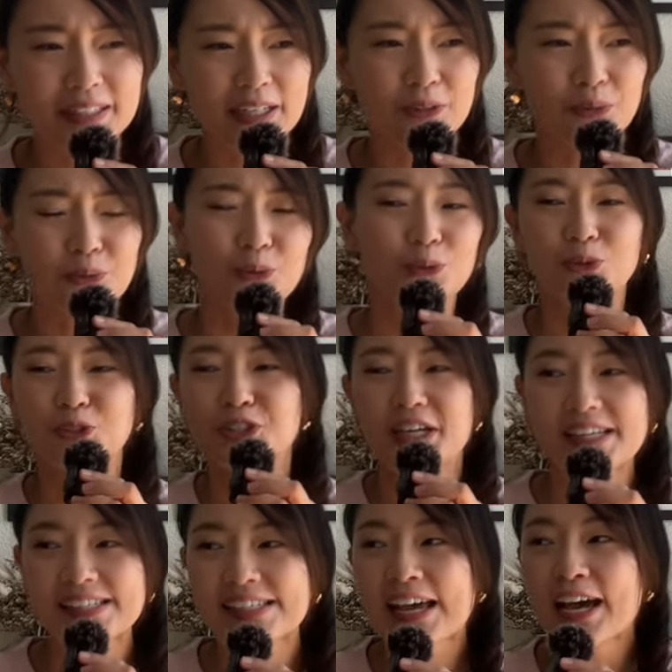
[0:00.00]
that, you know, you don't
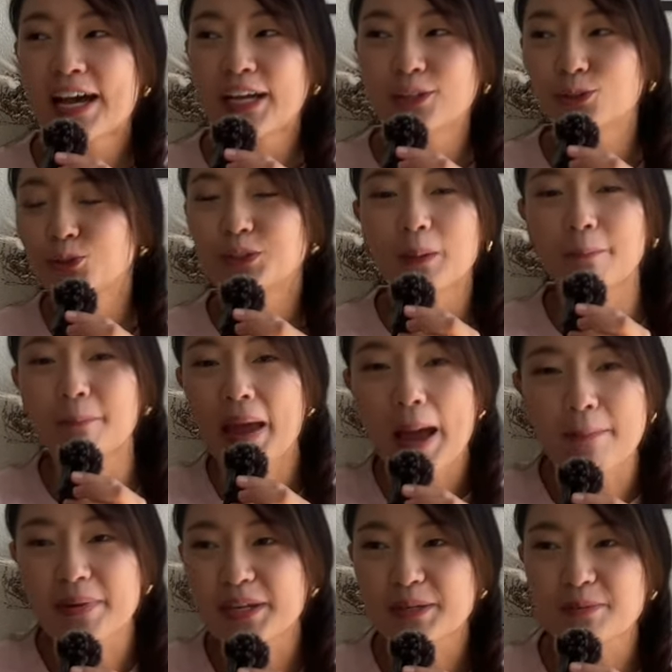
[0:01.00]
just do the bare
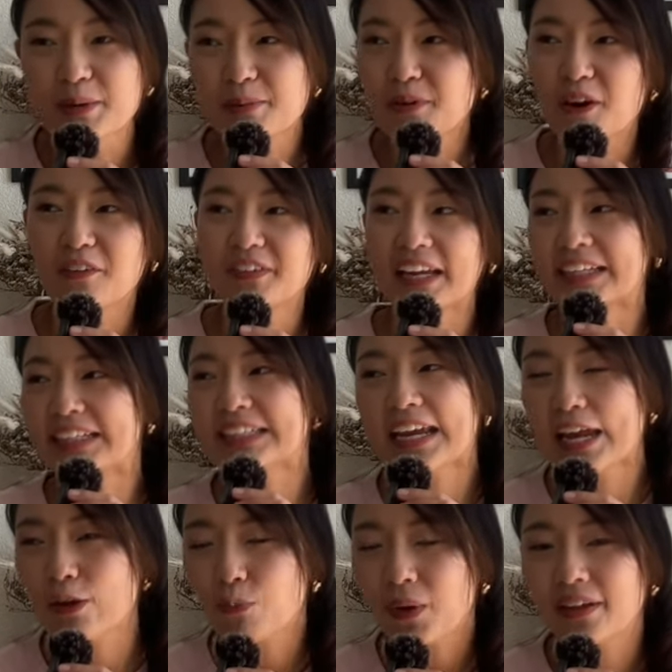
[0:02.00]
minimum of getting
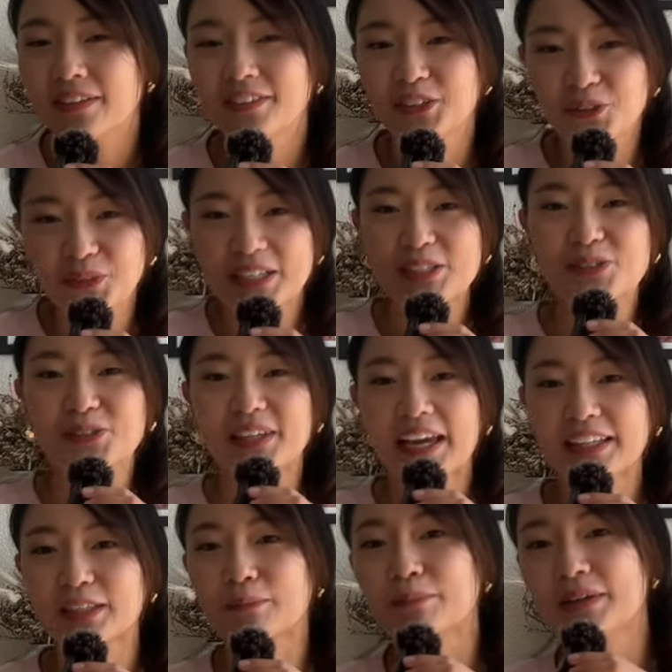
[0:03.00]
A1. You need to
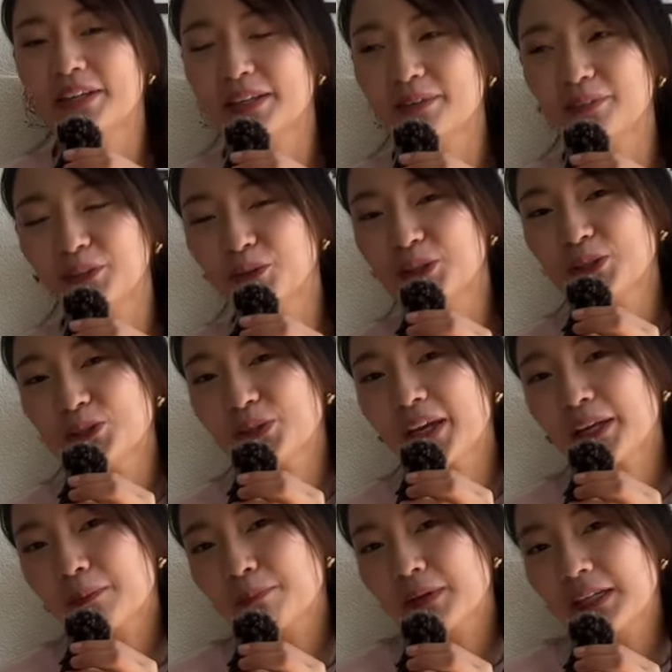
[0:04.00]
get
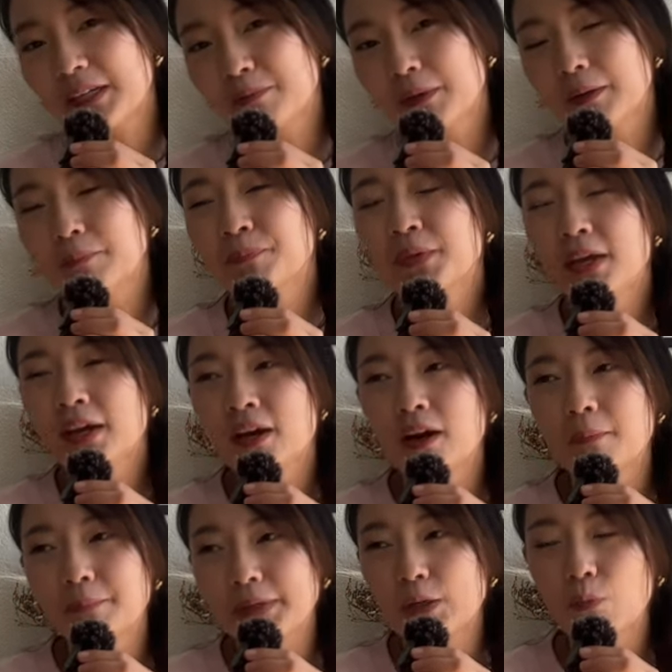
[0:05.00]
a minimum
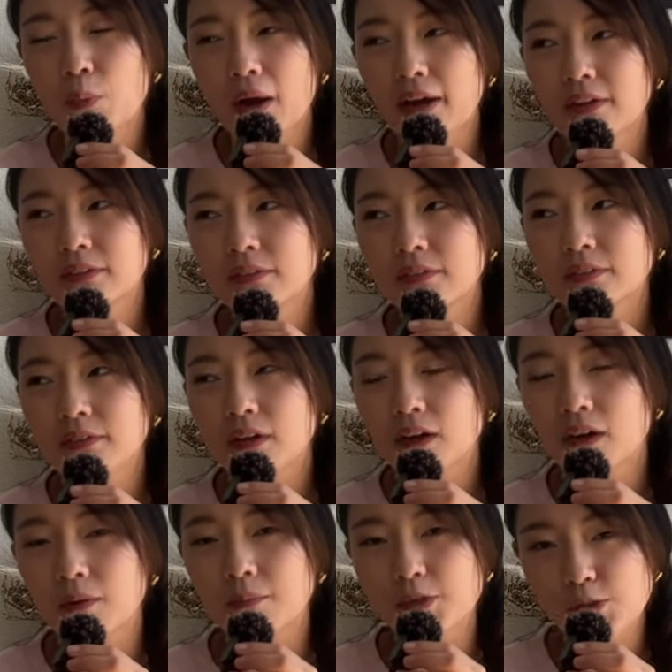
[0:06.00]
B1
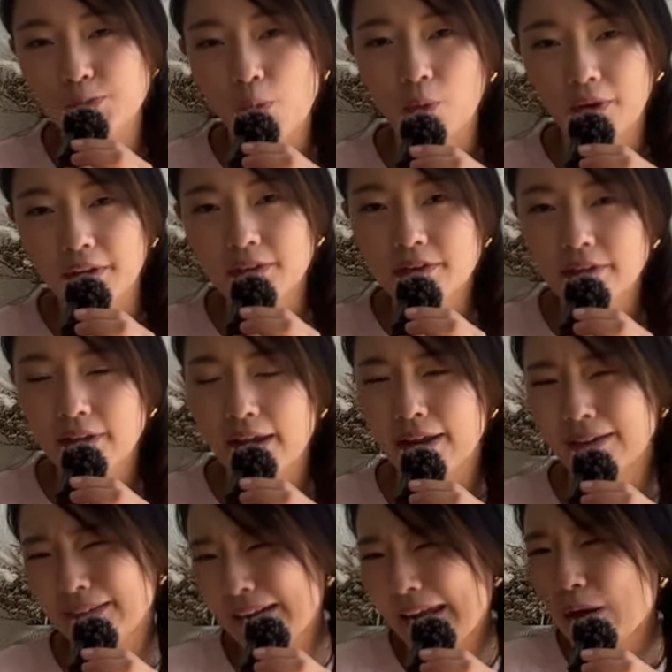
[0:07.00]
spoken
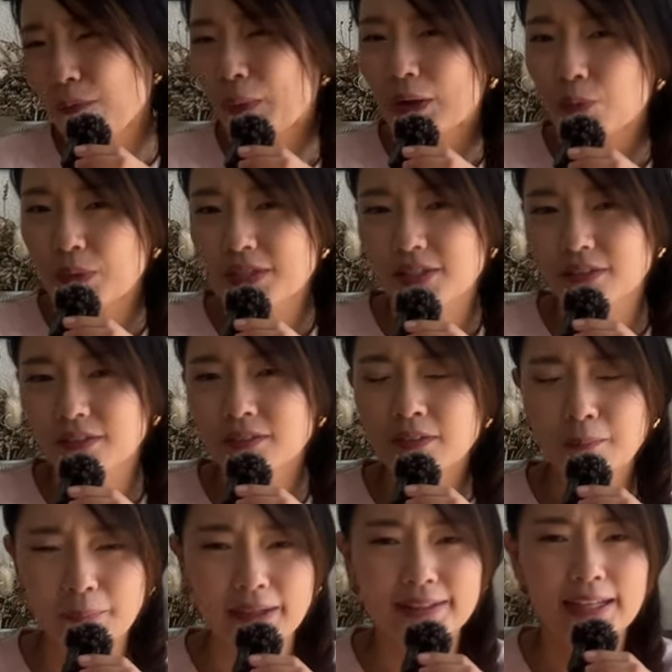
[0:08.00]
and A1 written,
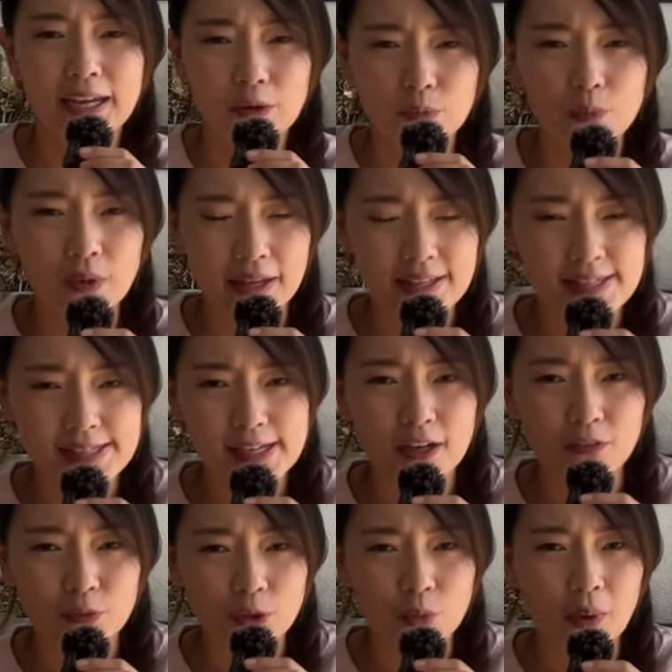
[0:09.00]
but that
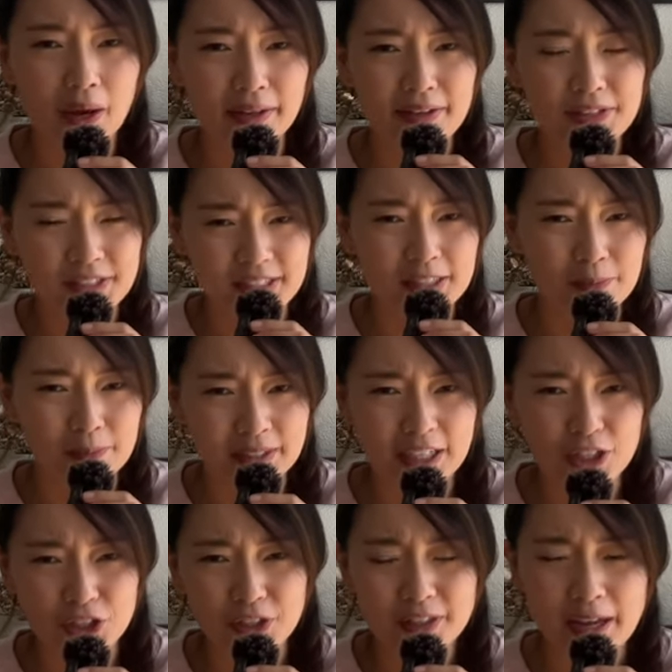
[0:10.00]
itself requires
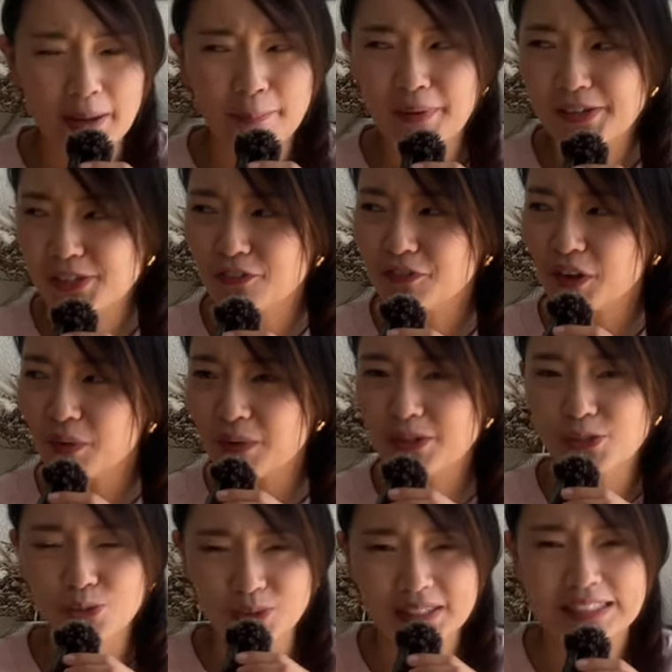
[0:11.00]
determination and
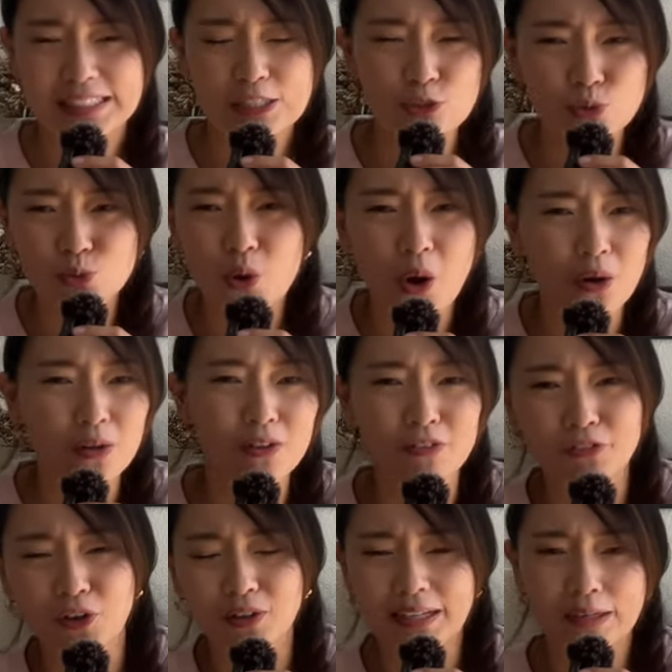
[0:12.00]
perseverance to see through all
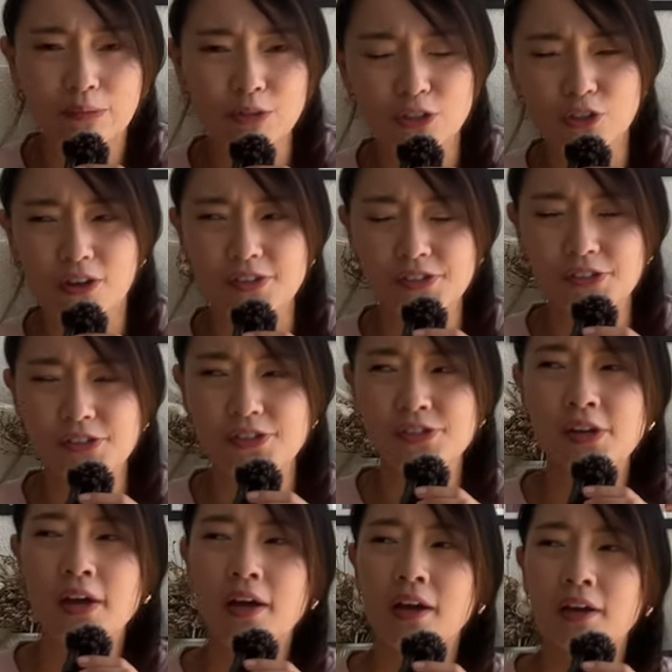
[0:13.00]
of your language courses.
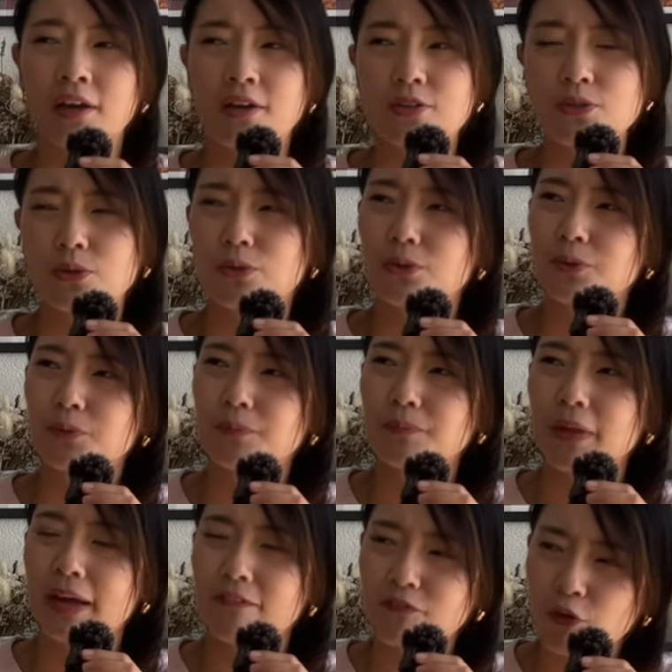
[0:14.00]
So
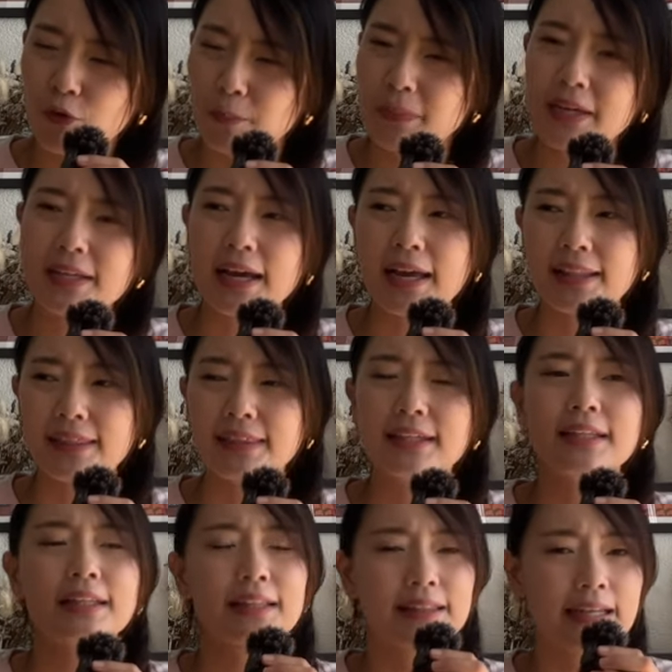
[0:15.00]
for me, I
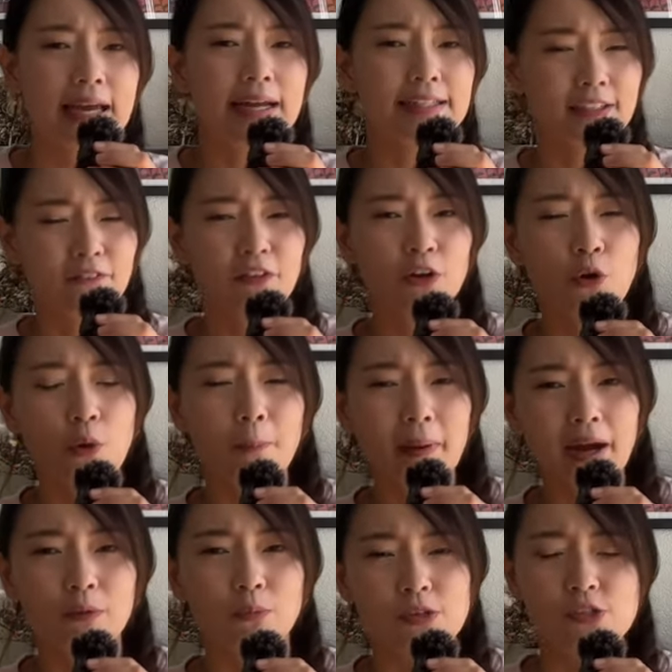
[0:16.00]
think that difficult
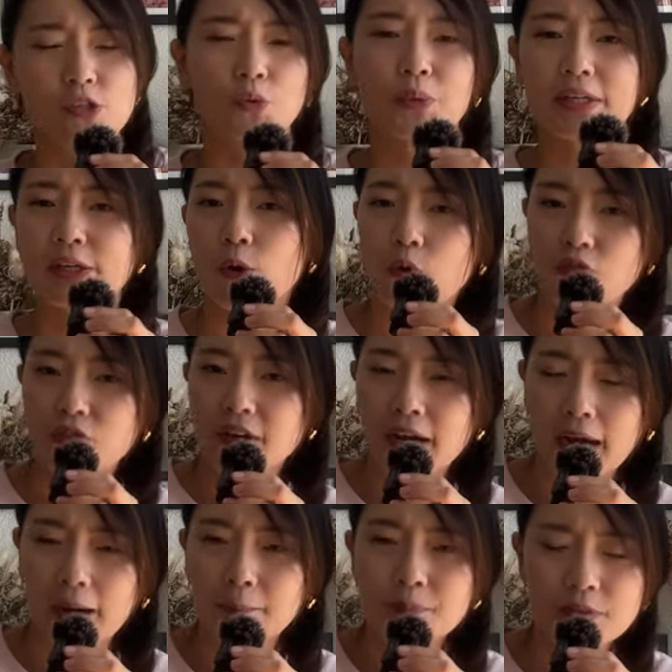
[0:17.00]
part was already
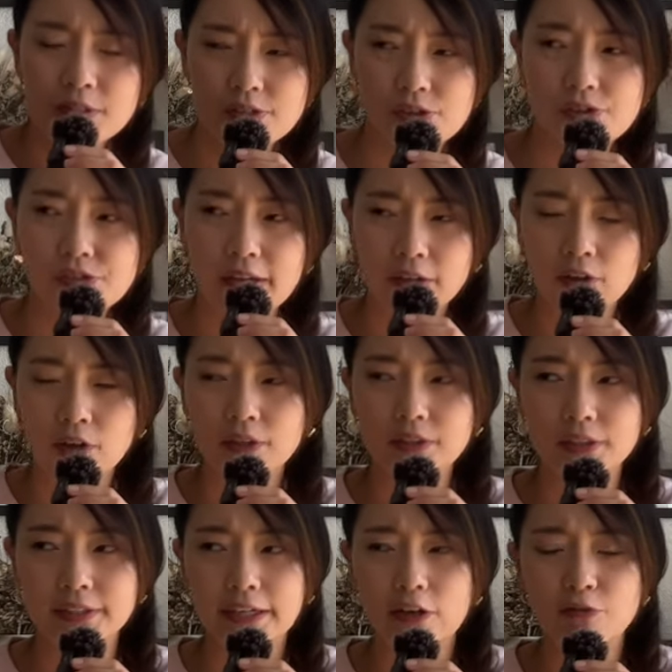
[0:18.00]
overcome since I got
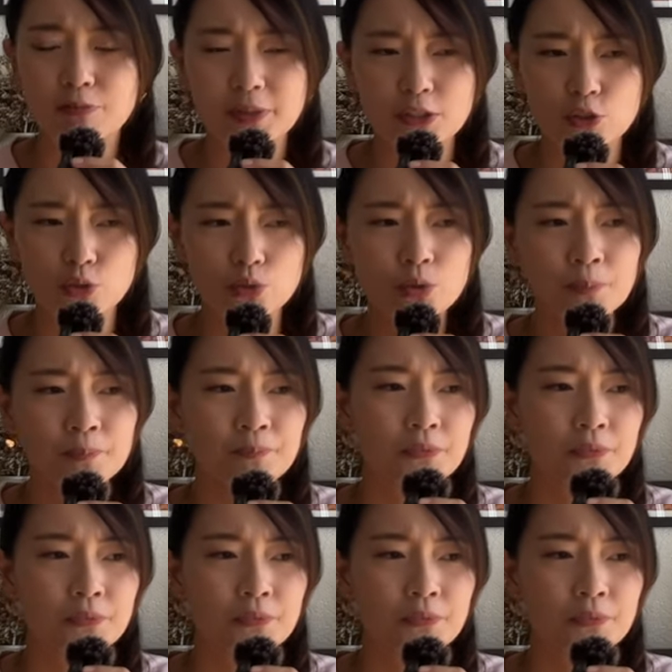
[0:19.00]
the DELF B2.